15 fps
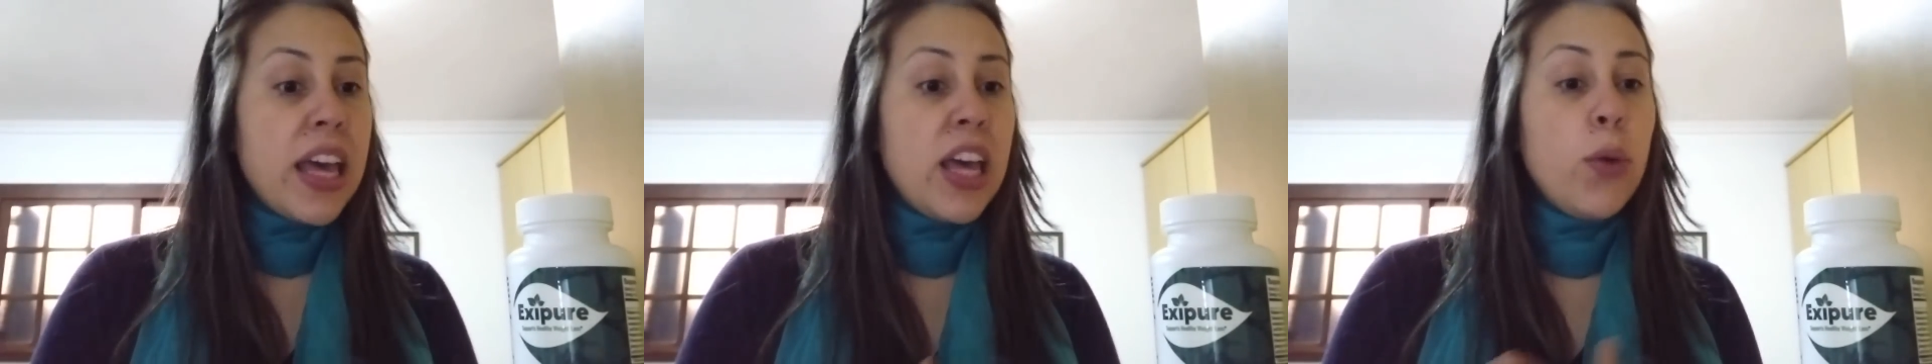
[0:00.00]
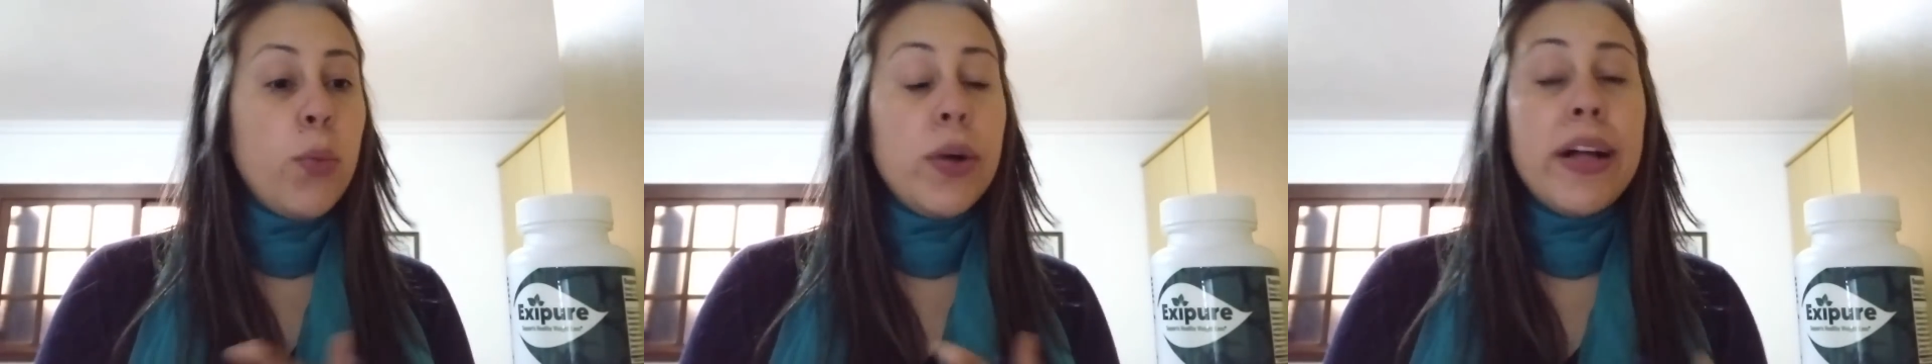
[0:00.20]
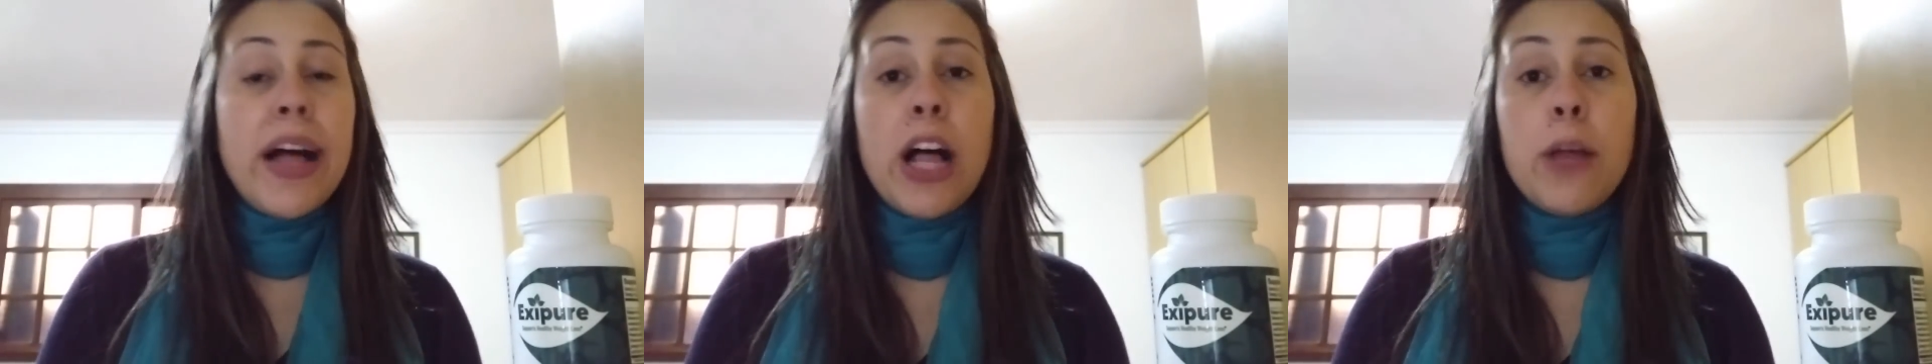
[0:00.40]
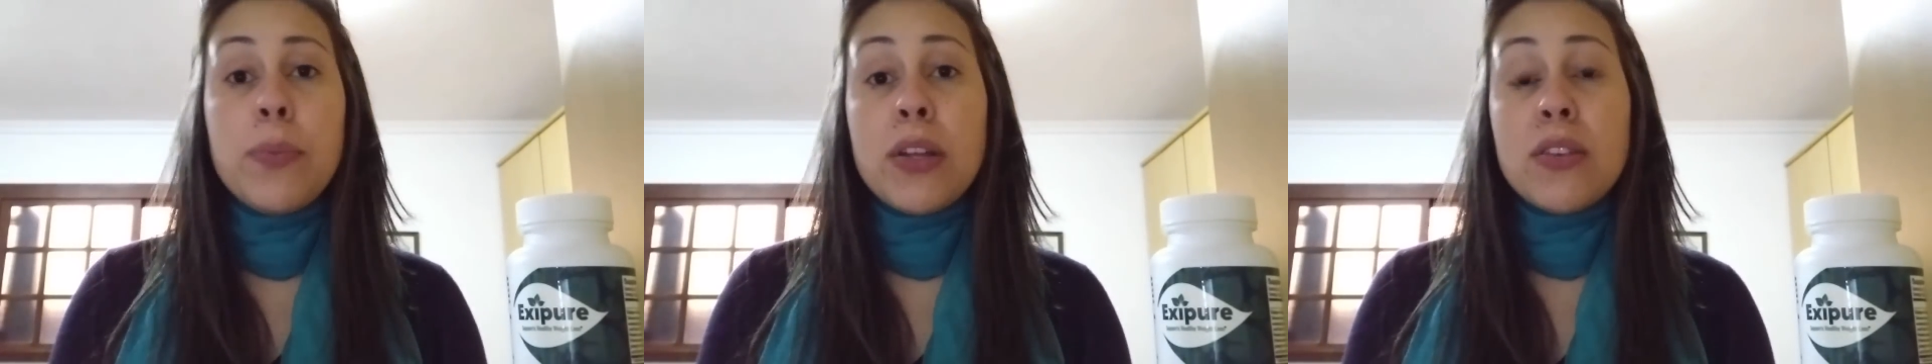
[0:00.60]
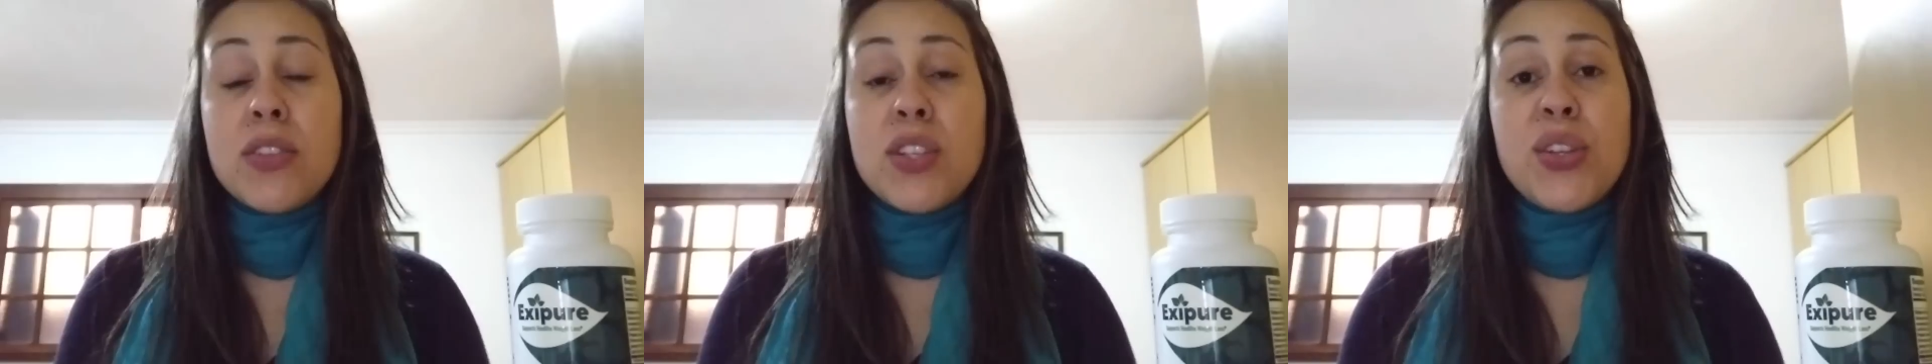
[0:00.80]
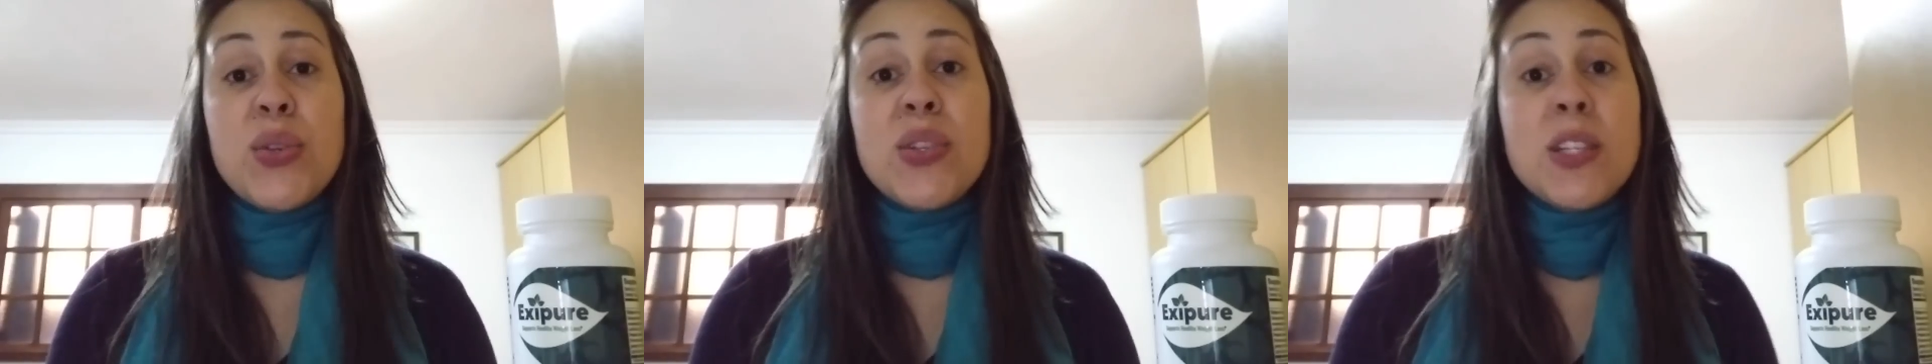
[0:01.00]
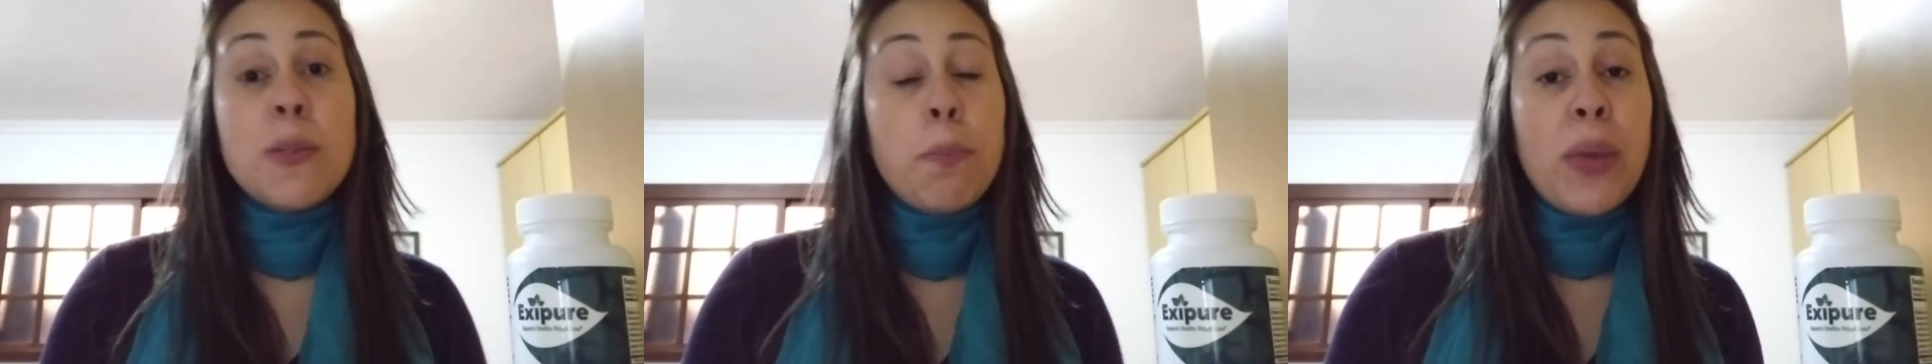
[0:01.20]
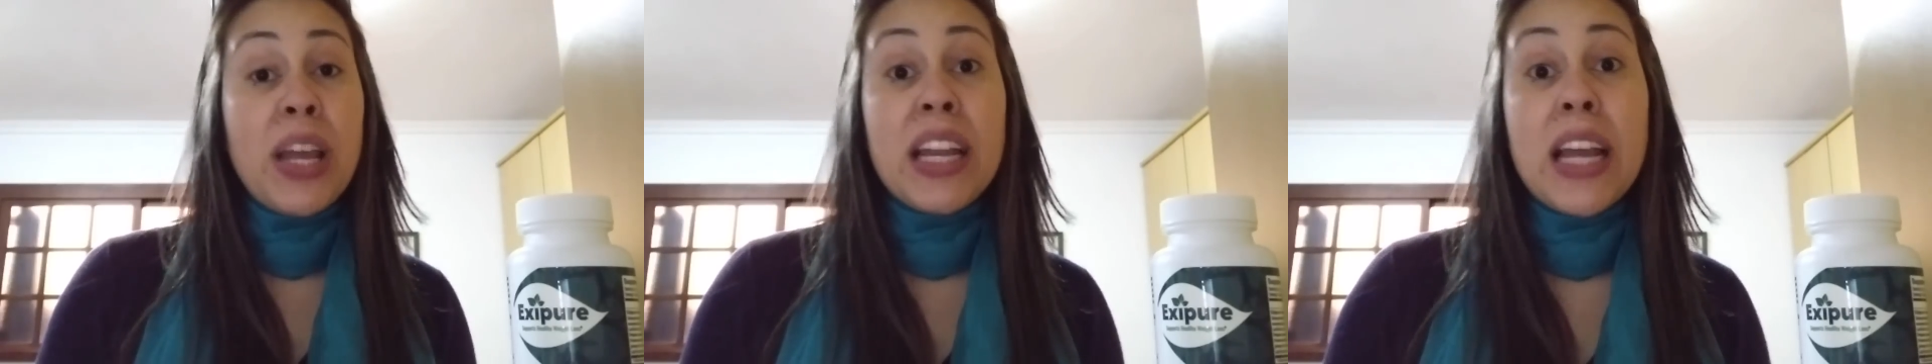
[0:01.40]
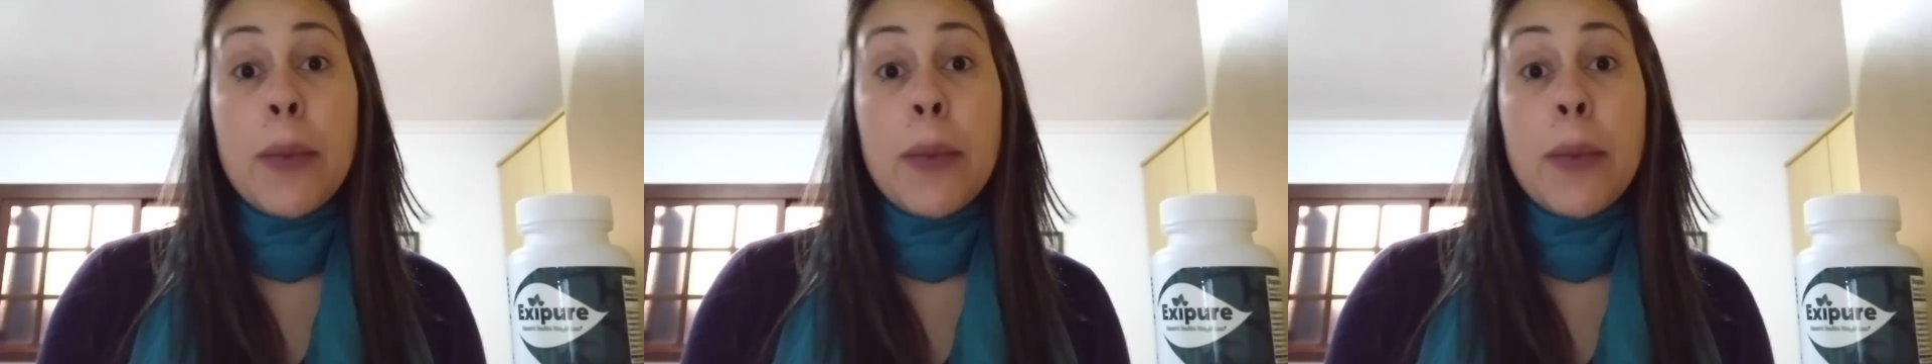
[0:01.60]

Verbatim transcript: it will help you to speed